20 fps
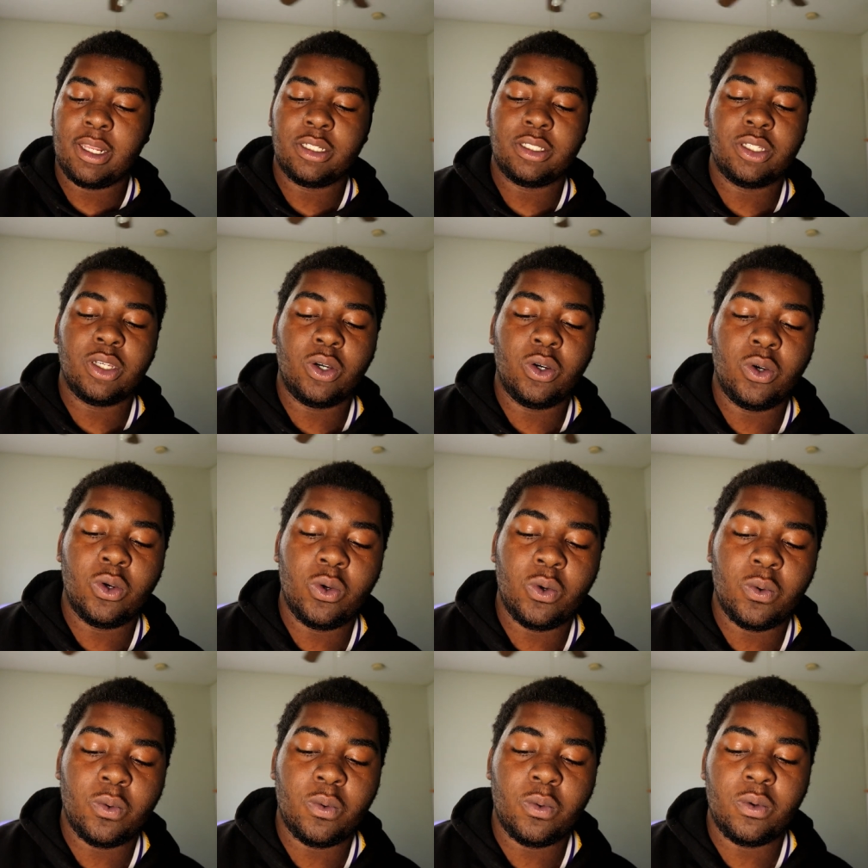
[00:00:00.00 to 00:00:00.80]

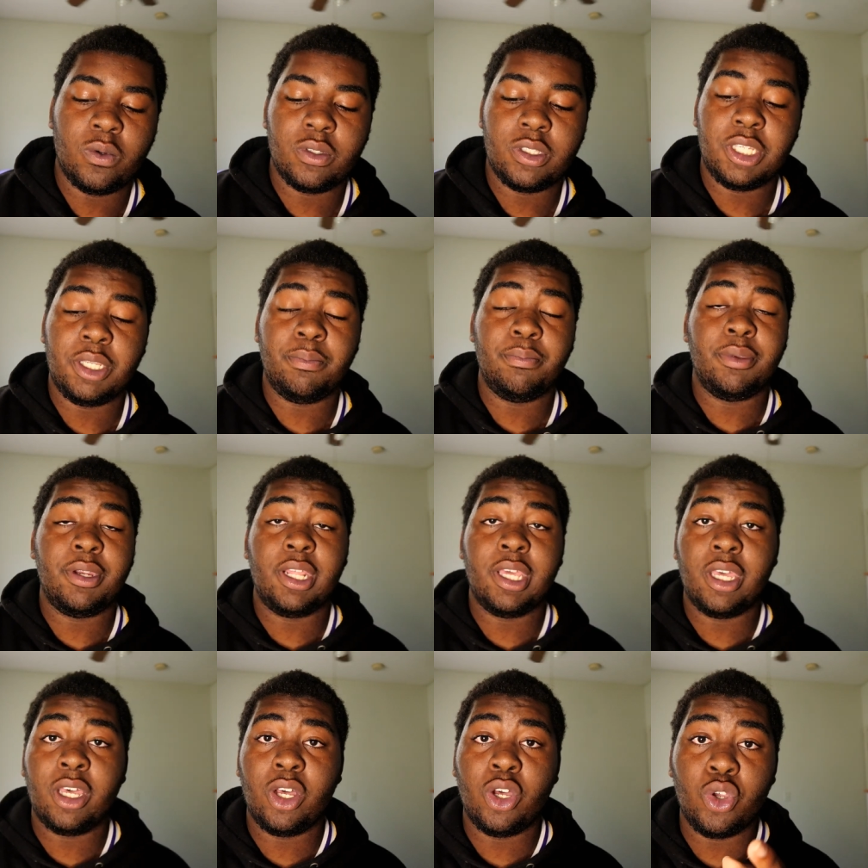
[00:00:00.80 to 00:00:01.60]
So Tip N
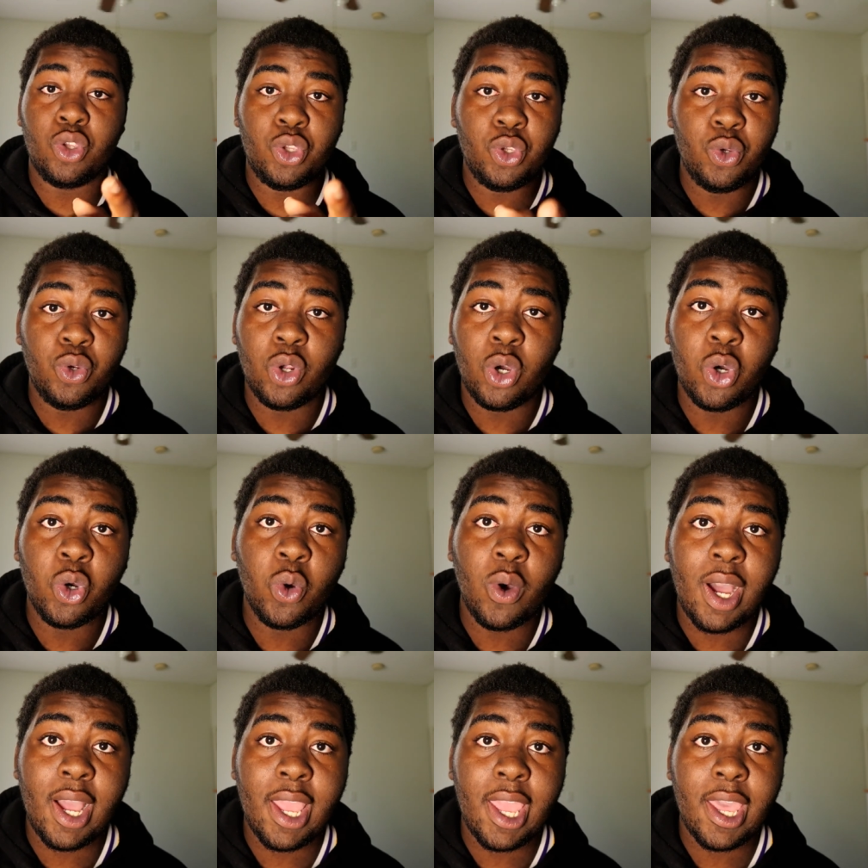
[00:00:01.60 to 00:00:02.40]
Dale, you know
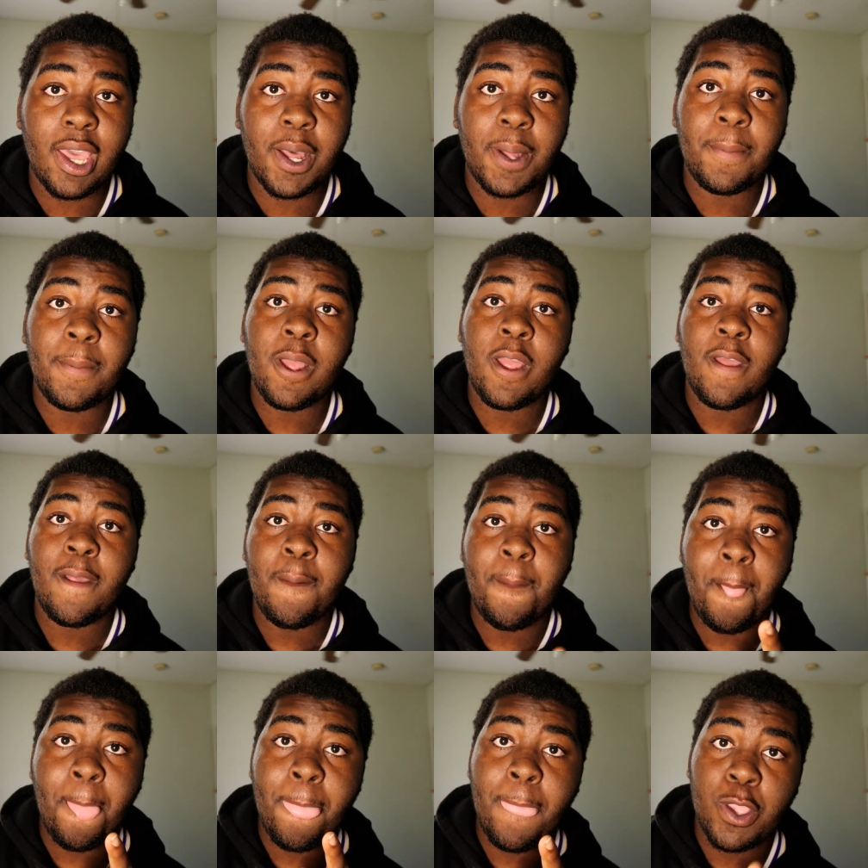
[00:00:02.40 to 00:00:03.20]
who I am.
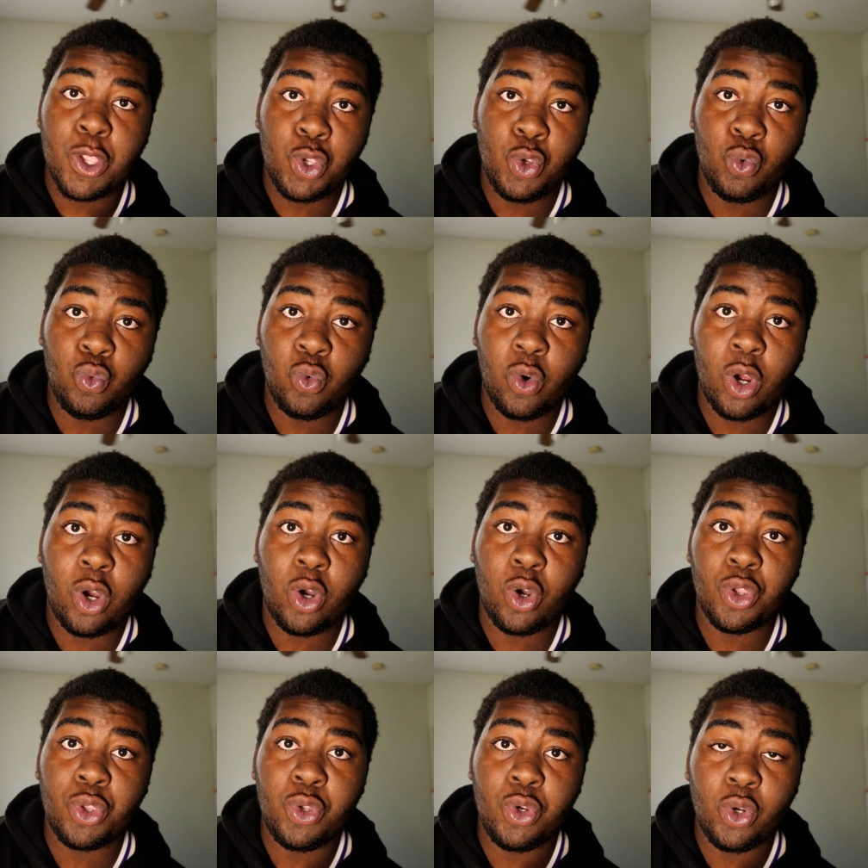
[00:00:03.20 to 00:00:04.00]
You
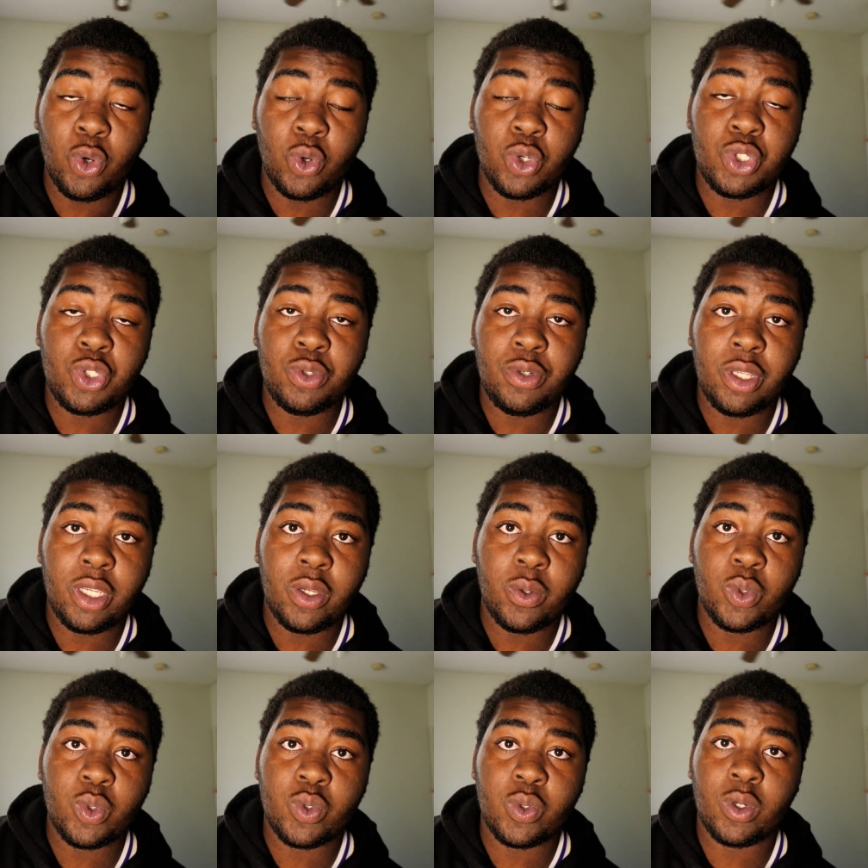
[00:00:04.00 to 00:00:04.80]
wrong. You know what you
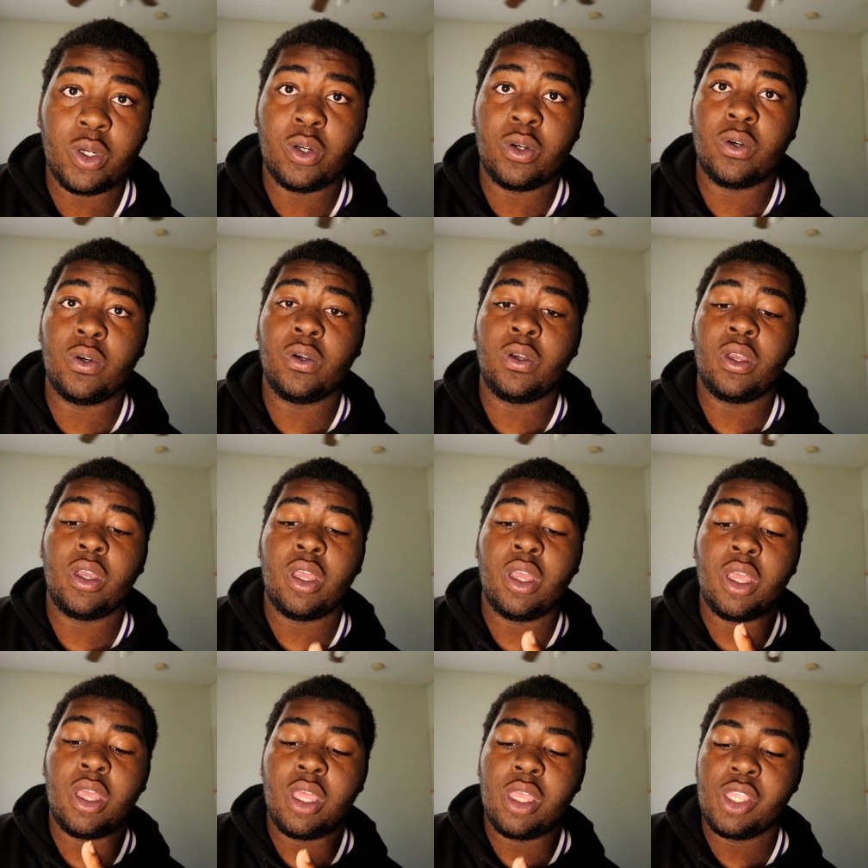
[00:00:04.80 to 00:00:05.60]
did was wrong.
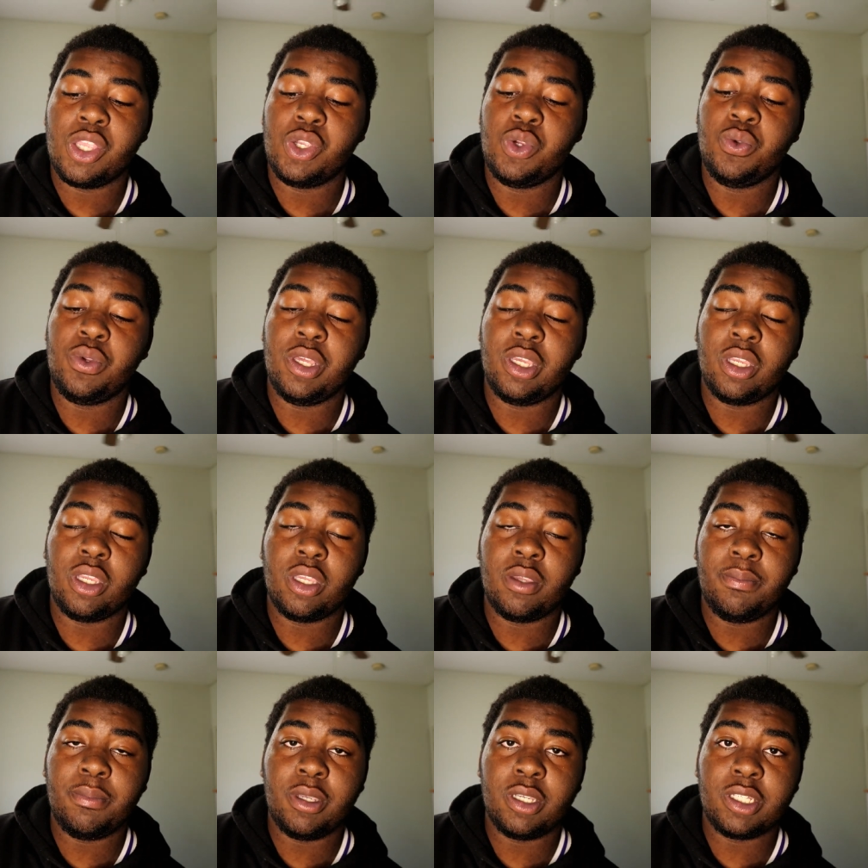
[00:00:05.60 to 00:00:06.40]
You didn't
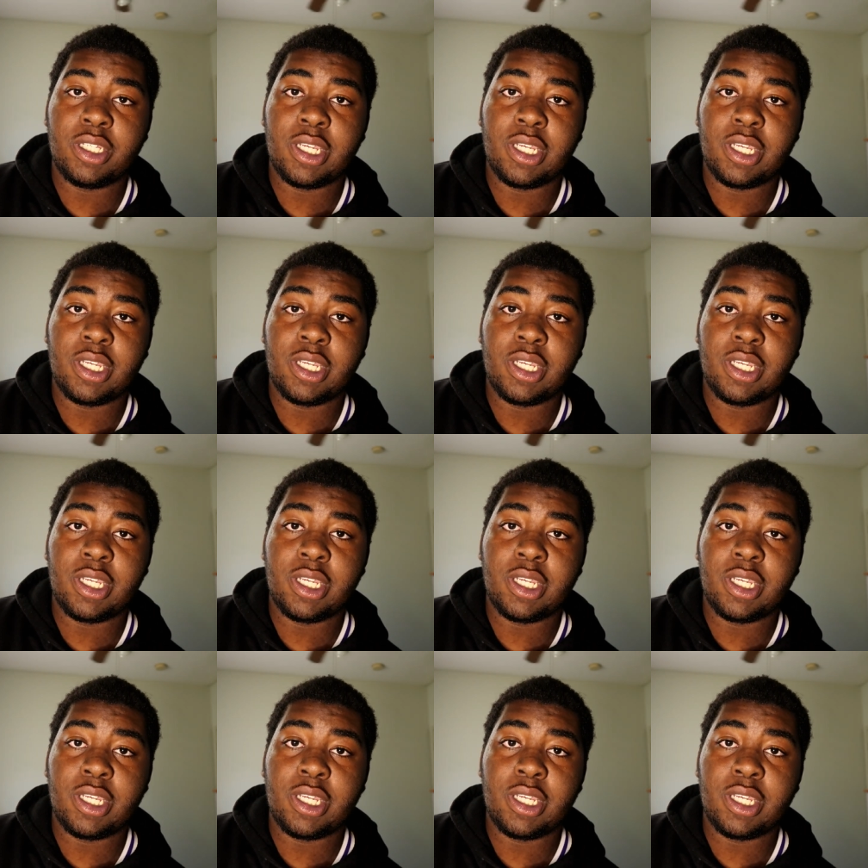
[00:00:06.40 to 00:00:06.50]
give me a